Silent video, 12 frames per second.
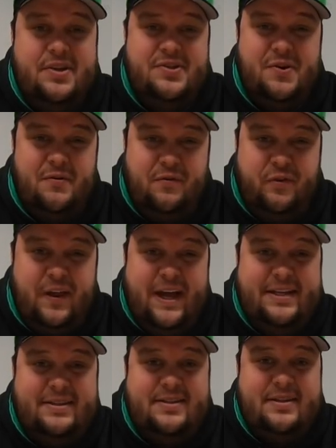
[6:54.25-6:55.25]
So
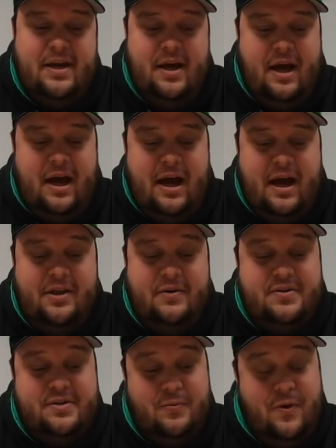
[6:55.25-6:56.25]
flights, there
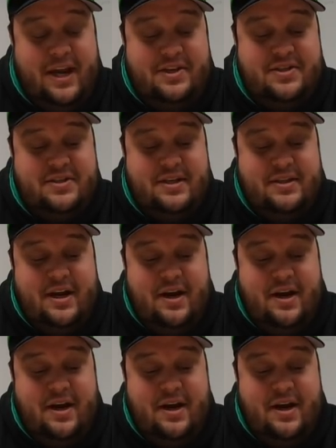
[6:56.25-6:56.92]
were some wages in